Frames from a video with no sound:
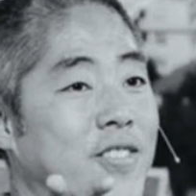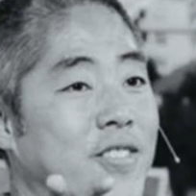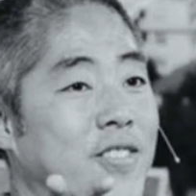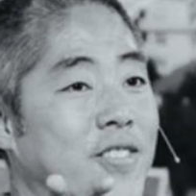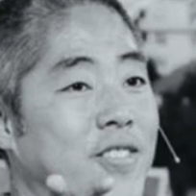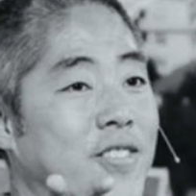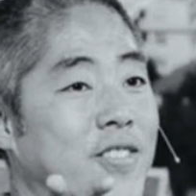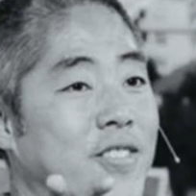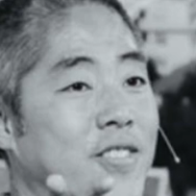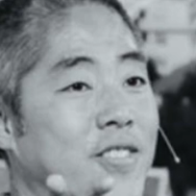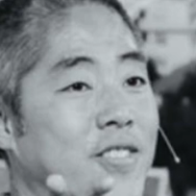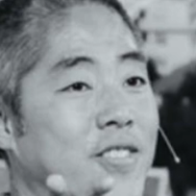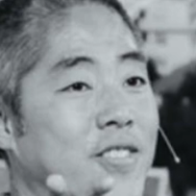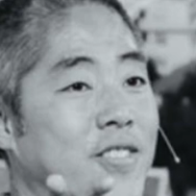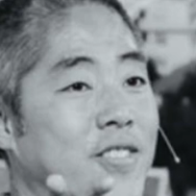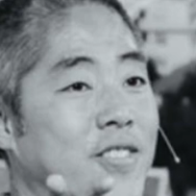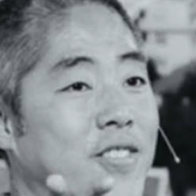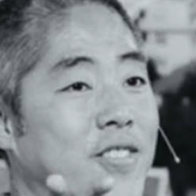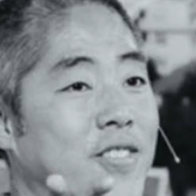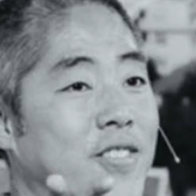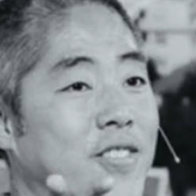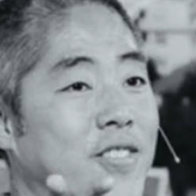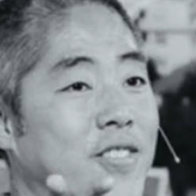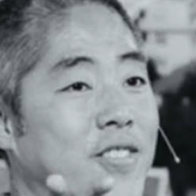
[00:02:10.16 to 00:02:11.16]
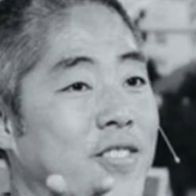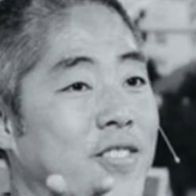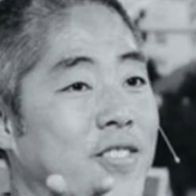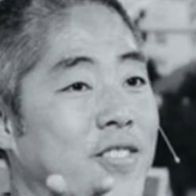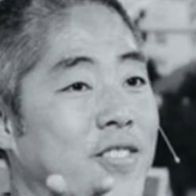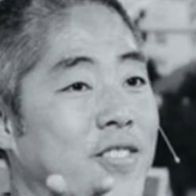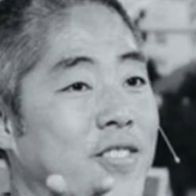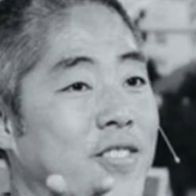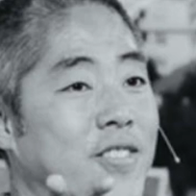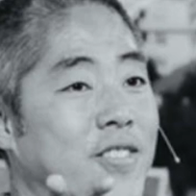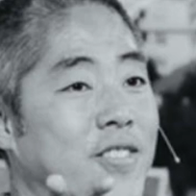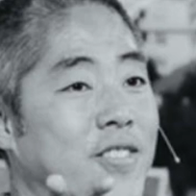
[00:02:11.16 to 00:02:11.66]

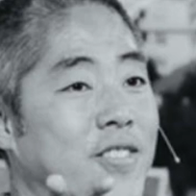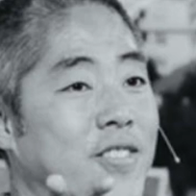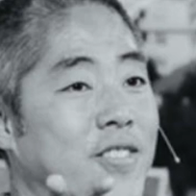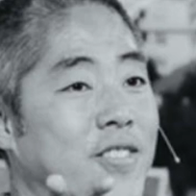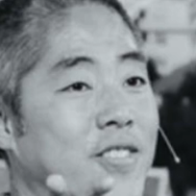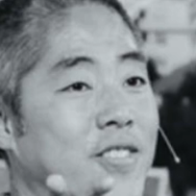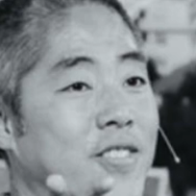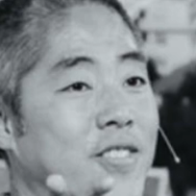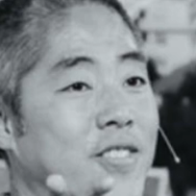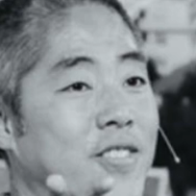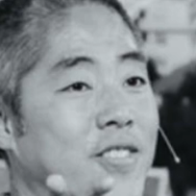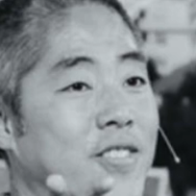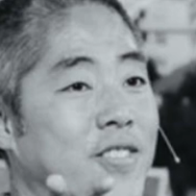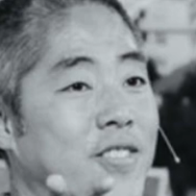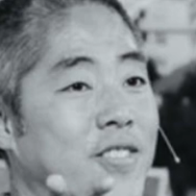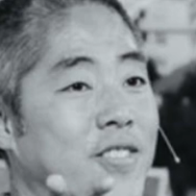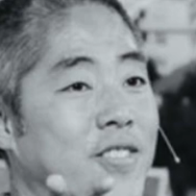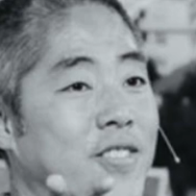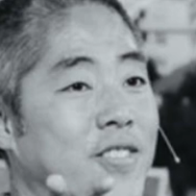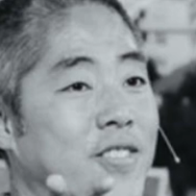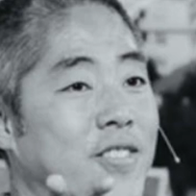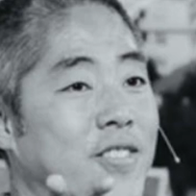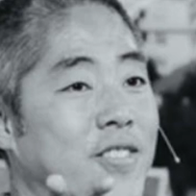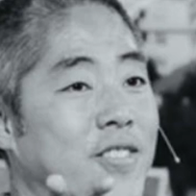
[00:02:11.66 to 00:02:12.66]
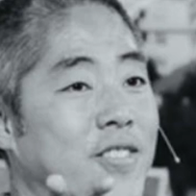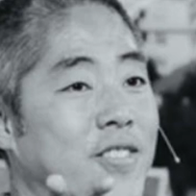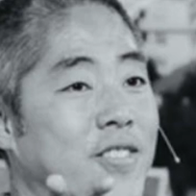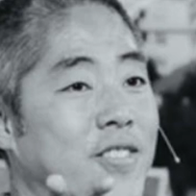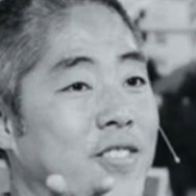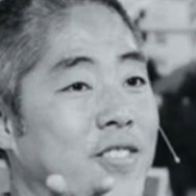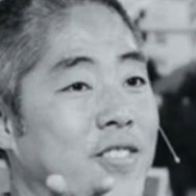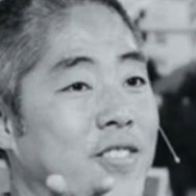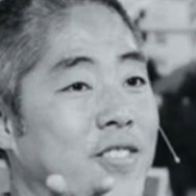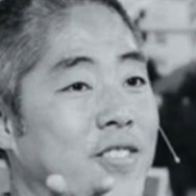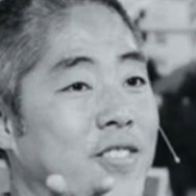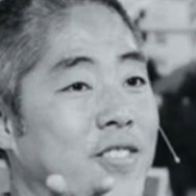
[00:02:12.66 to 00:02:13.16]

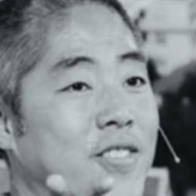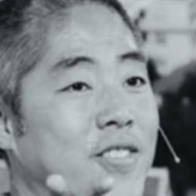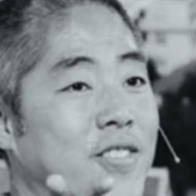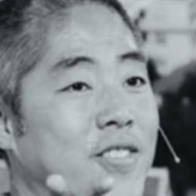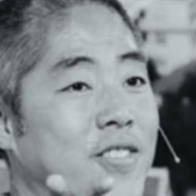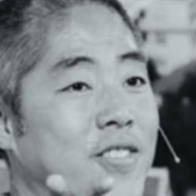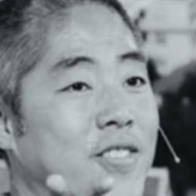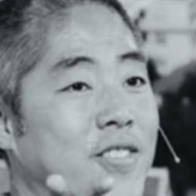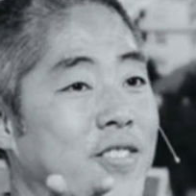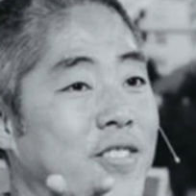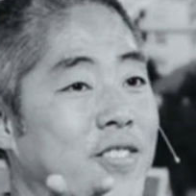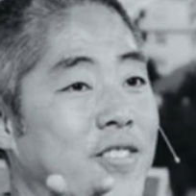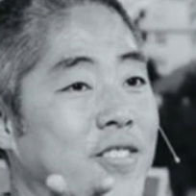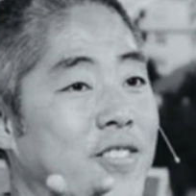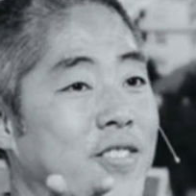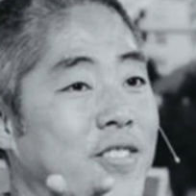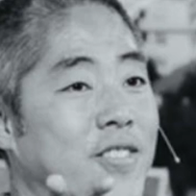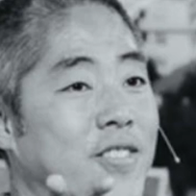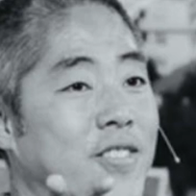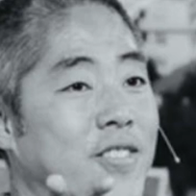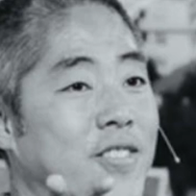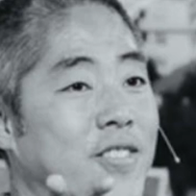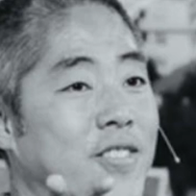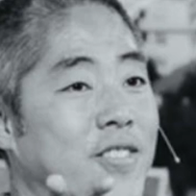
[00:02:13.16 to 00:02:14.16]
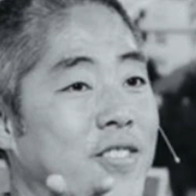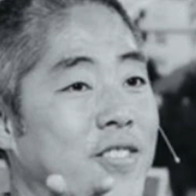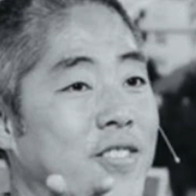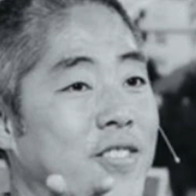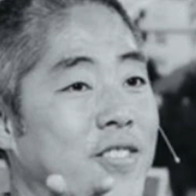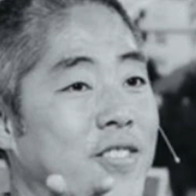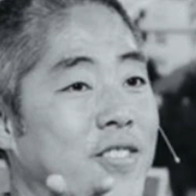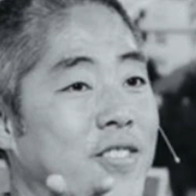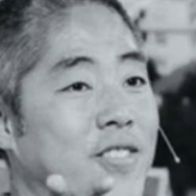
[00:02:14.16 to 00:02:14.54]
[no speech]